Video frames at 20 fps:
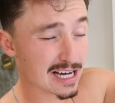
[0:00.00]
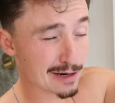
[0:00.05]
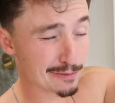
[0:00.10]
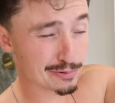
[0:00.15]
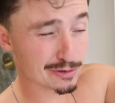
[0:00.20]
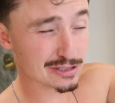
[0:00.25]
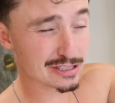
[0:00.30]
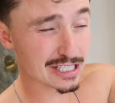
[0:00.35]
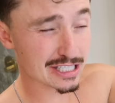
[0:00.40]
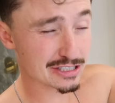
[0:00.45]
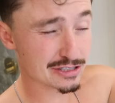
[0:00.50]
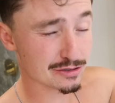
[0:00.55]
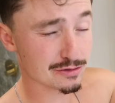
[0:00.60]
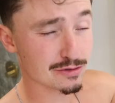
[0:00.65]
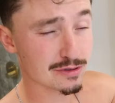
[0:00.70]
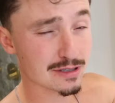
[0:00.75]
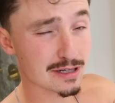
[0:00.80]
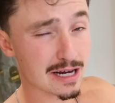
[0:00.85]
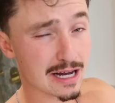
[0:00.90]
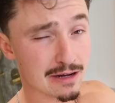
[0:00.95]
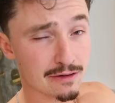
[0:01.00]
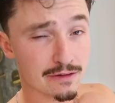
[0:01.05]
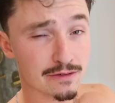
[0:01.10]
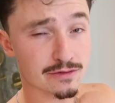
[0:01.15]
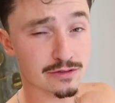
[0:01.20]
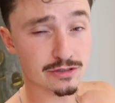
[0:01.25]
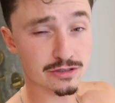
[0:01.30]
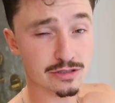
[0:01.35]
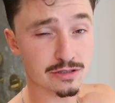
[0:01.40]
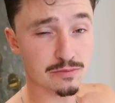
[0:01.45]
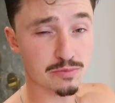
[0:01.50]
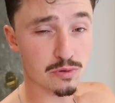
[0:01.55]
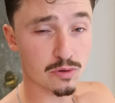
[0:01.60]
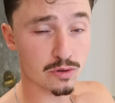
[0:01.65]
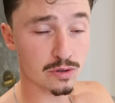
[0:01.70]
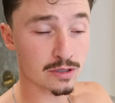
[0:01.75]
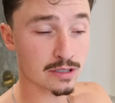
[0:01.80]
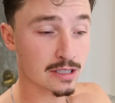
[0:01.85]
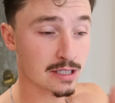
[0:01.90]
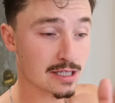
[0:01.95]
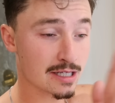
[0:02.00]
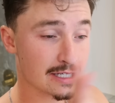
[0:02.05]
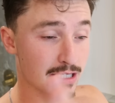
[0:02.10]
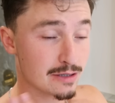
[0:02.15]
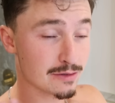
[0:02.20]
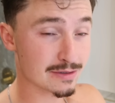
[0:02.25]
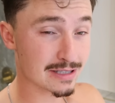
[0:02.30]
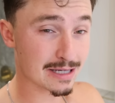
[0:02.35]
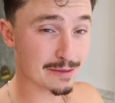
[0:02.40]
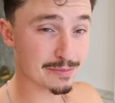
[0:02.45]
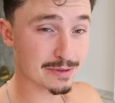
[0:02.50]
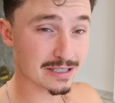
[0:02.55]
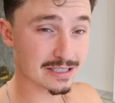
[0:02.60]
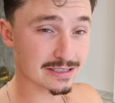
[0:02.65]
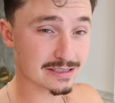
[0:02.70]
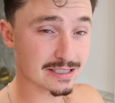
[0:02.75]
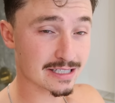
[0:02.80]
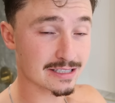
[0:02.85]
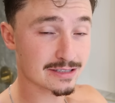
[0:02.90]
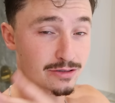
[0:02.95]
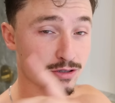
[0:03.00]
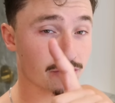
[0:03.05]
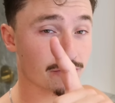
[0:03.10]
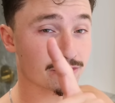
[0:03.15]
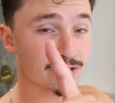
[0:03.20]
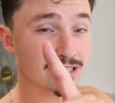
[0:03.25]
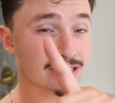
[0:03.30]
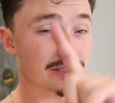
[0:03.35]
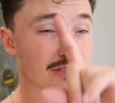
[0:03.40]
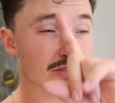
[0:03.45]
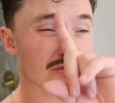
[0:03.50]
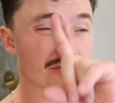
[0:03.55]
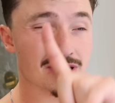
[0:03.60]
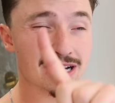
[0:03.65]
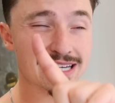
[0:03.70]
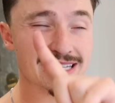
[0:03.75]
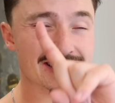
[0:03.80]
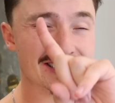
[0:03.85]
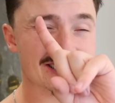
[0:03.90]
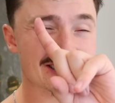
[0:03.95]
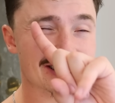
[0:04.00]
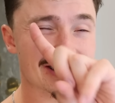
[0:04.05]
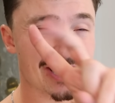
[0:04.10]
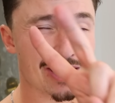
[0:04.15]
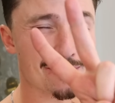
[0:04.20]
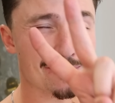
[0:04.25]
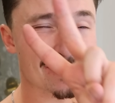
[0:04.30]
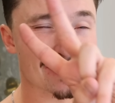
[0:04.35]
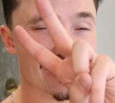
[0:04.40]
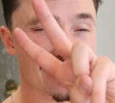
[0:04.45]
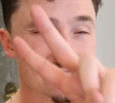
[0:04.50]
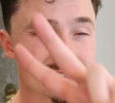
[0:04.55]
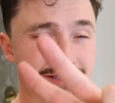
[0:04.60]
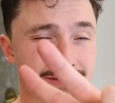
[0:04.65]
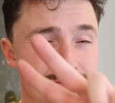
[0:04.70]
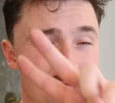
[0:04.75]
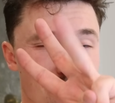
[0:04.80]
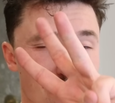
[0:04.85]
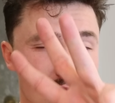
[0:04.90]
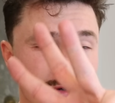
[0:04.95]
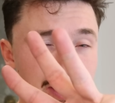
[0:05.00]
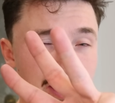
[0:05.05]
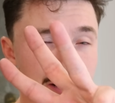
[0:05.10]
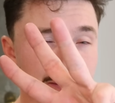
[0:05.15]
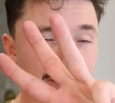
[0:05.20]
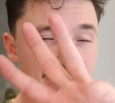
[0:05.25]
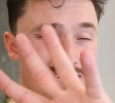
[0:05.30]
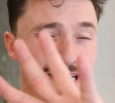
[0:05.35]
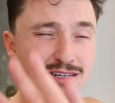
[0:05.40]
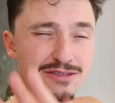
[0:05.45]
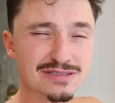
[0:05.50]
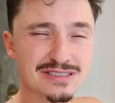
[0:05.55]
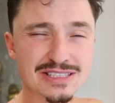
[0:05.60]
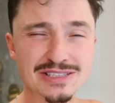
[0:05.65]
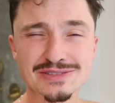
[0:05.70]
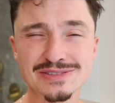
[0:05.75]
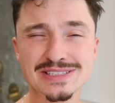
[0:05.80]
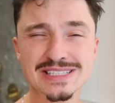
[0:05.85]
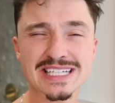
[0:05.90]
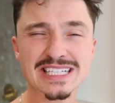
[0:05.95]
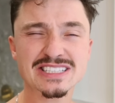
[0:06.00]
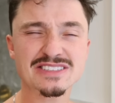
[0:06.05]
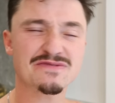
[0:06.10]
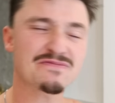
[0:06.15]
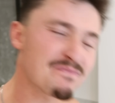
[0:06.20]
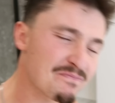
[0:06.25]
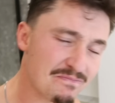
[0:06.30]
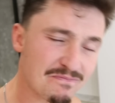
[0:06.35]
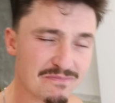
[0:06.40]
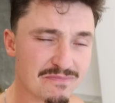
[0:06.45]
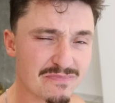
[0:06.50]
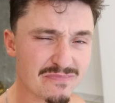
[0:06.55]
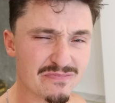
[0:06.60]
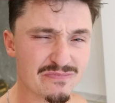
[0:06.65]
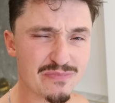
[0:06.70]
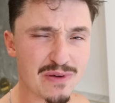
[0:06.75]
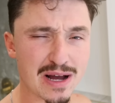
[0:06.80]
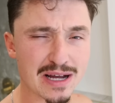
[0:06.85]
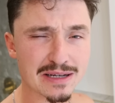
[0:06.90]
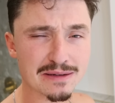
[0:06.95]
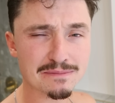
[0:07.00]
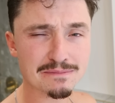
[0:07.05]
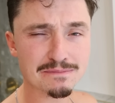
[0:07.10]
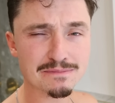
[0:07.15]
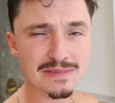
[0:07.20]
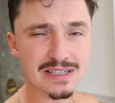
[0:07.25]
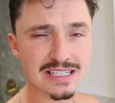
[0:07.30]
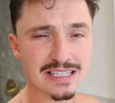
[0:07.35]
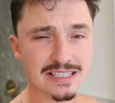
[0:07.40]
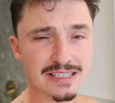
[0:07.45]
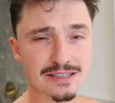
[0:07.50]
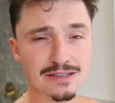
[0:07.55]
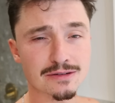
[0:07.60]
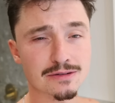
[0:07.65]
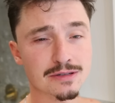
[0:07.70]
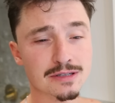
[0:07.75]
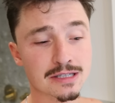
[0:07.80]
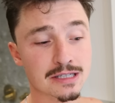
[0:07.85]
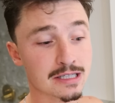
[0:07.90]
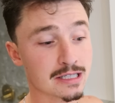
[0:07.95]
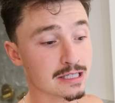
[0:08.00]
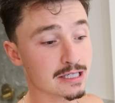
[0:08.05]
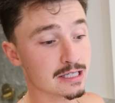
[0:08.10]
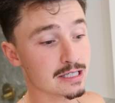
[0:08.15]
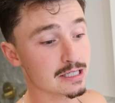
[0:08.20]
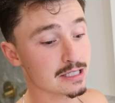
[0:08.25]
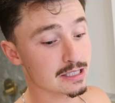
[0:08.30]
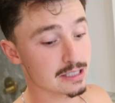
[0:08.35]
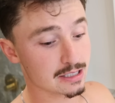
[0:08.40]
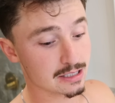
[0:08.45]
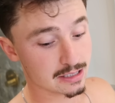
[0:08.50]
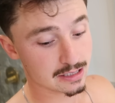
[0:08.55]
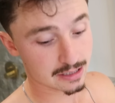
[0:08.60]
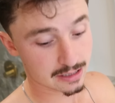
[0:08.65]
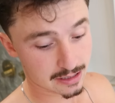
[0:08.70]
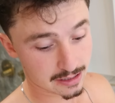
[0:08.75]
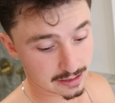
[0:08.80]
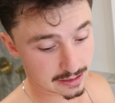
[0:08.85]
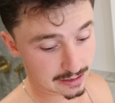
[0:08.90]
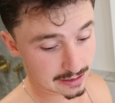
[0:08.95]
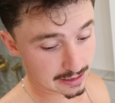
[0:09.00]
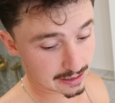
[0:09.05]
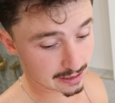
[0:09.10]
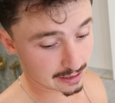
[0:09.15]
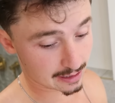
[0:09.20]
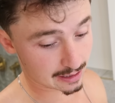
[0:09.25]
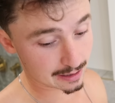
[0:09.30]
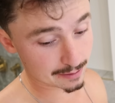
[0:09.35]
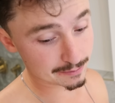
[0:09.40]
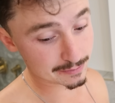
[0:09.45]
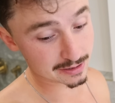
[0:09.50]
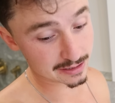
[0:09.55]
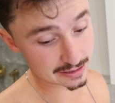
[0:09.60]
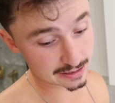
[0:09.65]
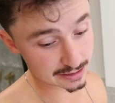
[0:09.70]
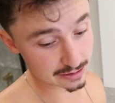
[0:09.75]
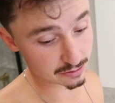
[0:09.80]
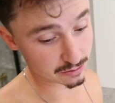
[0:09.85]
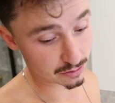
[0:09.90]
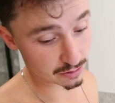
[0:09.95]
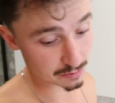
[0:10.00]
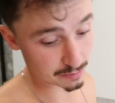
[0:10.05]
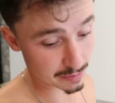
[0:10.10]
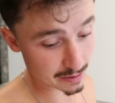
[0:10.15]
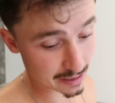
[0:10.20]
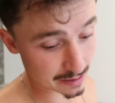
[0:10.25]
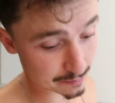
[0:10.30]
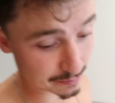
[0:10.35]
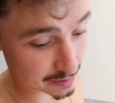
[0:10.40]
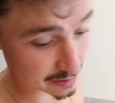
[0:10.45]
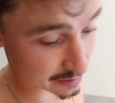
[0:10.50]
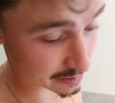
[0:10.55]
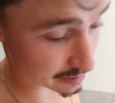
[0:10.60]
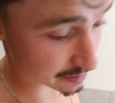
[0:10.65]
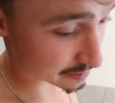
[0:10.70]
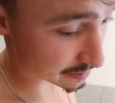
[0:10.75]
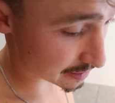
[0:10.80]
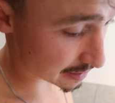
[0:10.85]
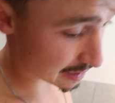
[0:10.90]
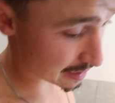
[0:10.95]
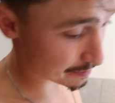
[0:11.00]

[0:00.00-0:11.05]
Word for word: I appreciate you. I love the support. And with that being said, don't forget to like, comment, and subscribe. And I'll see you in the next video. Yeah, I'm going to need to go to bed because